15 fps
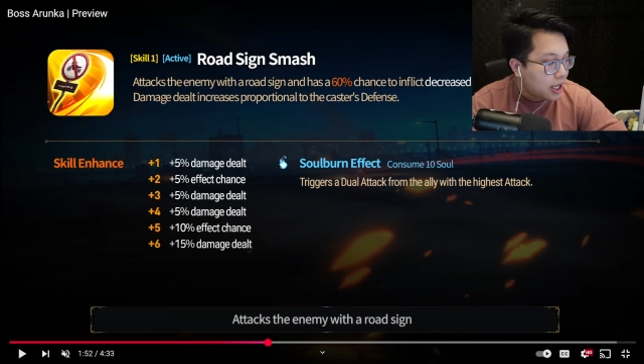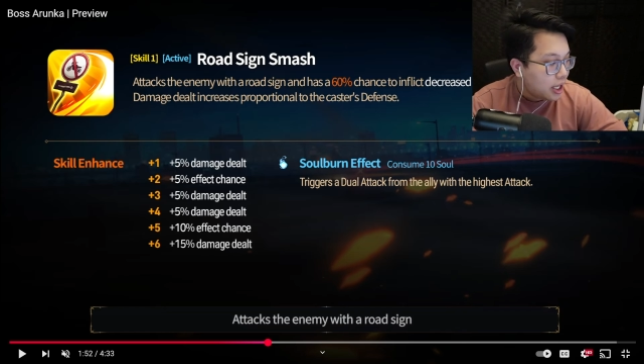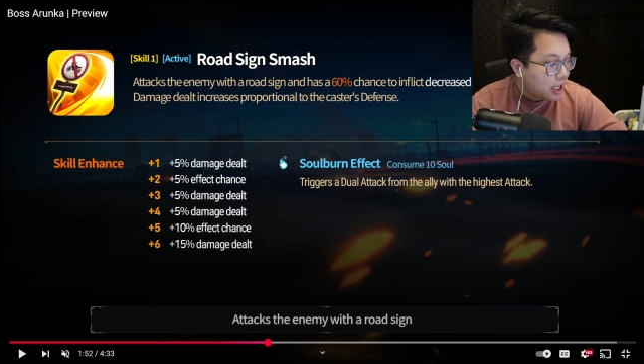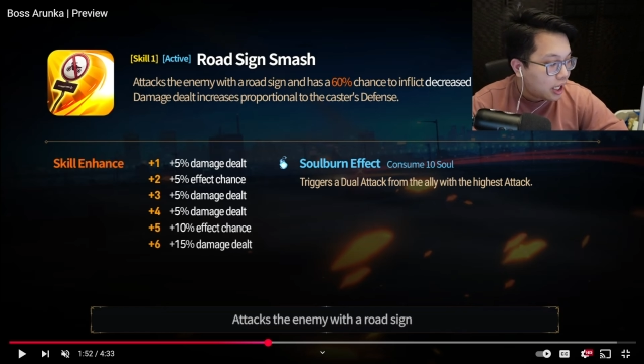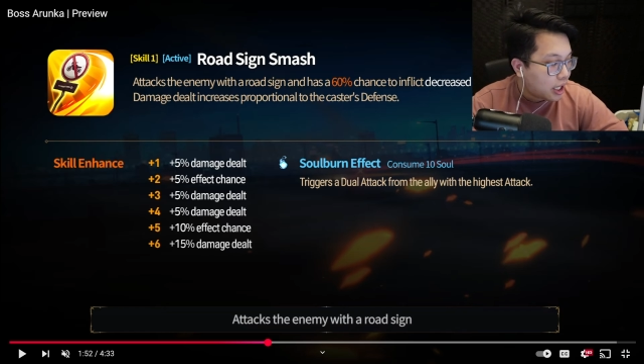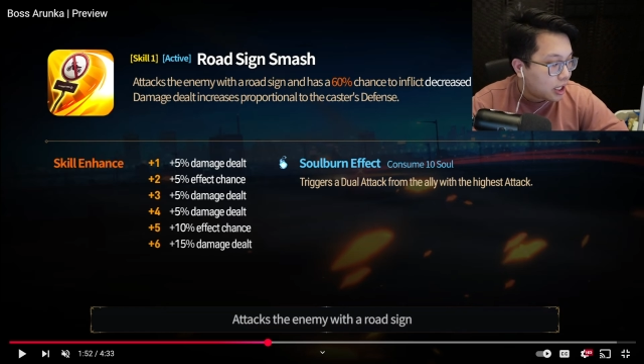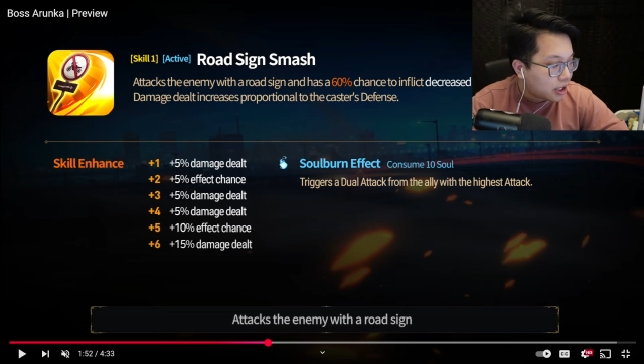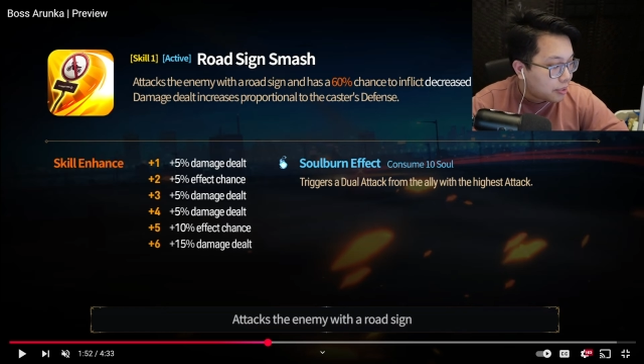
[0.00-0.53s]

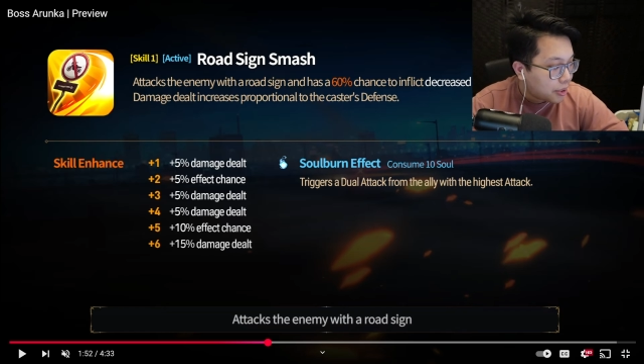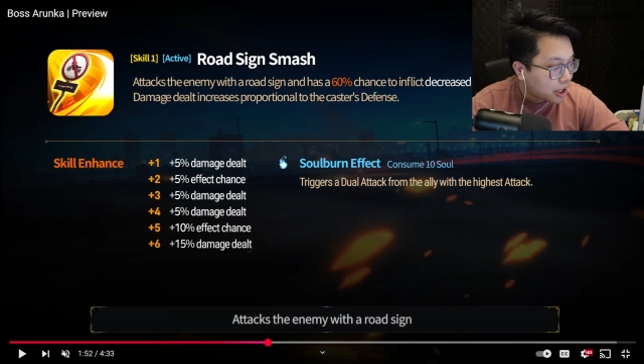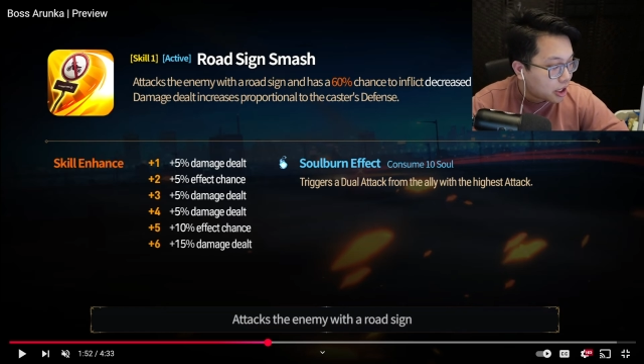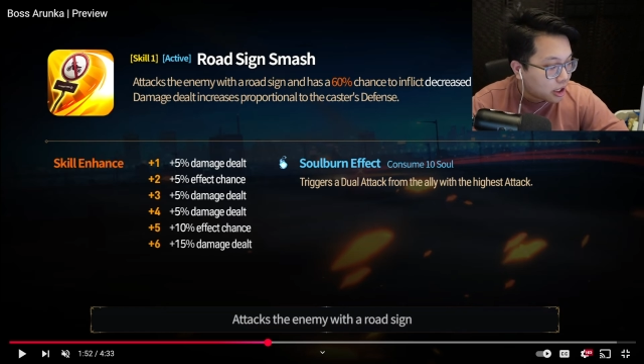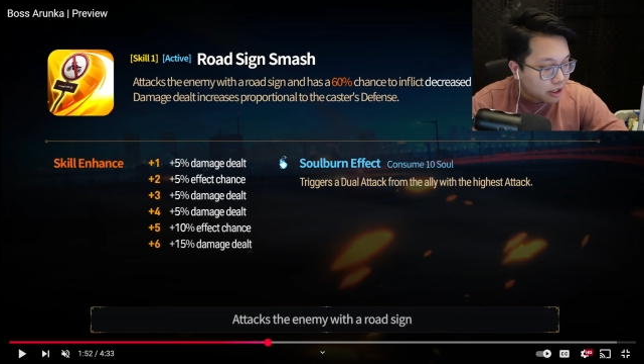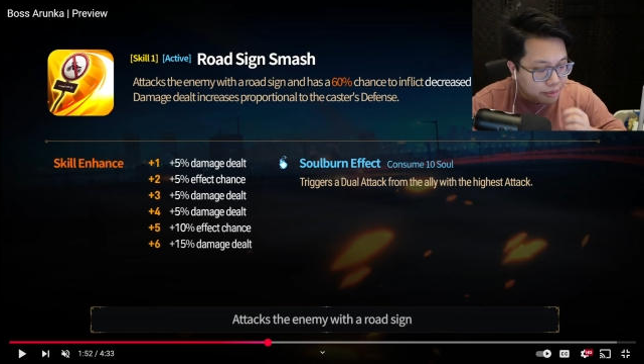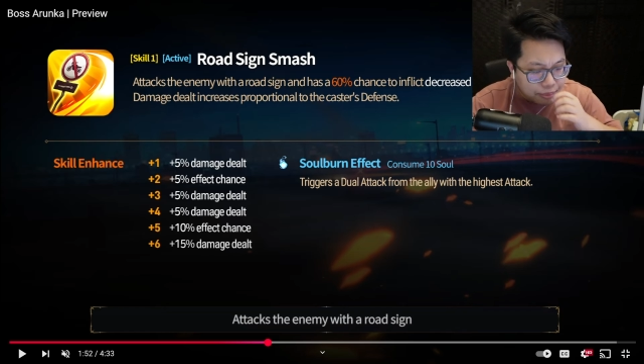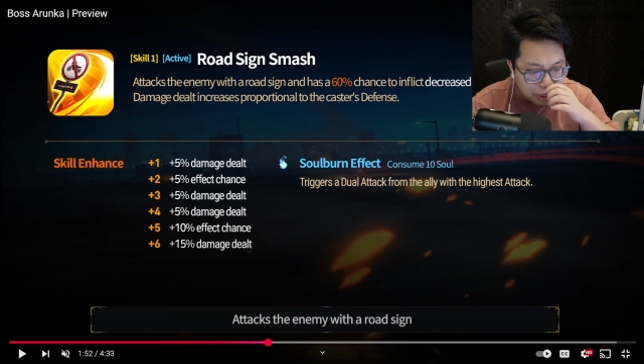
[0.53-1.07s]
depending on
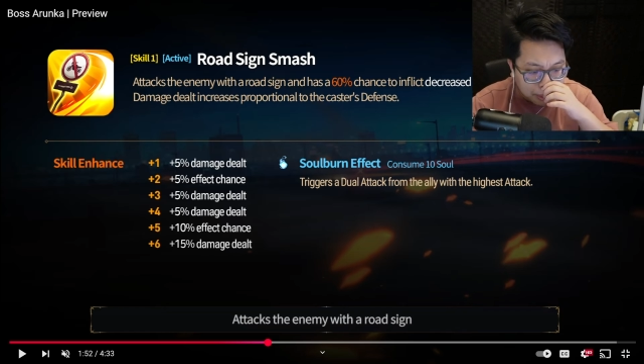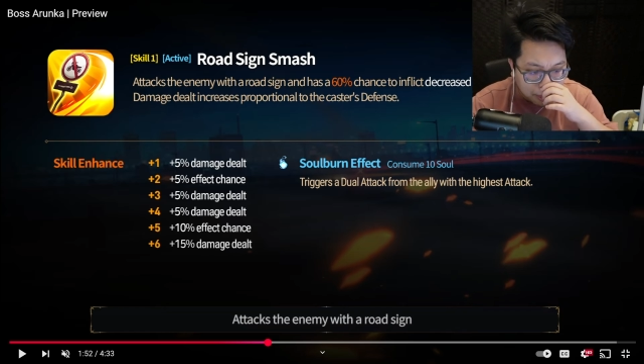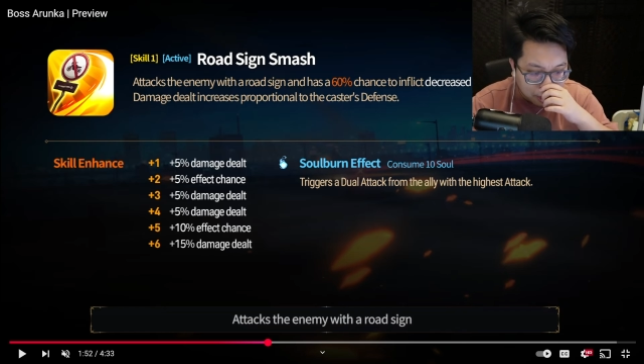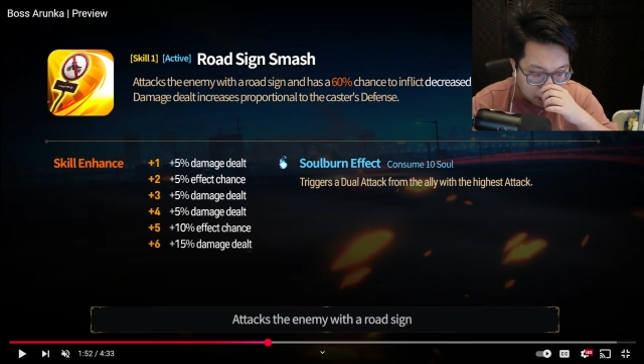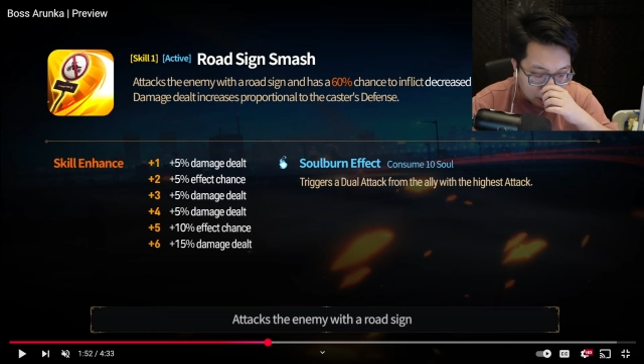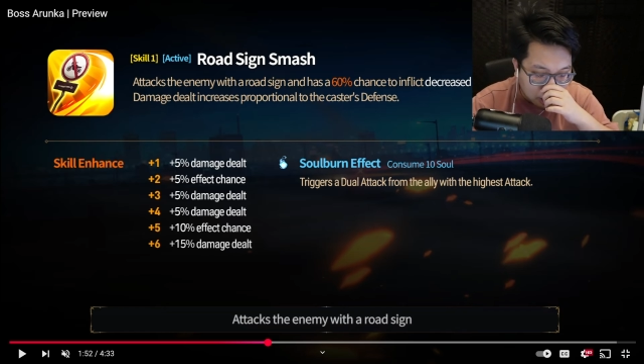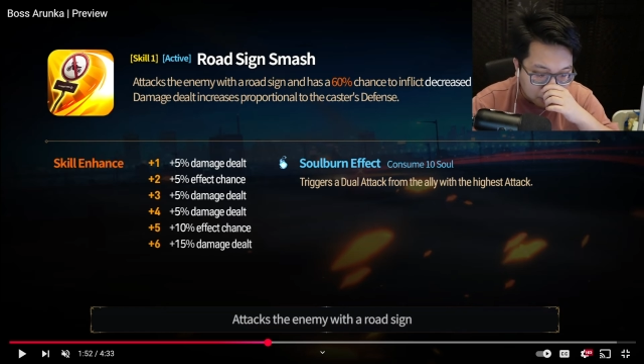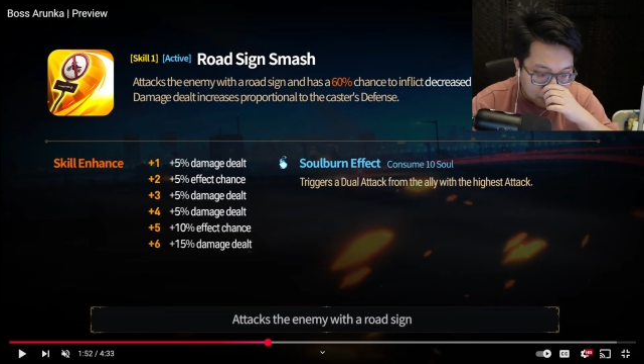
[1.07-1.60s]
if people end up